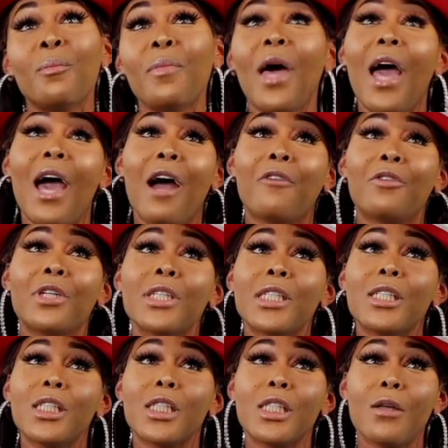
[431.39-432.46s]

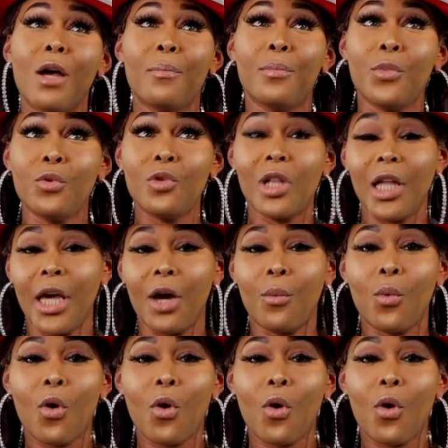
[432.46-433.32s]
Paris, Mugler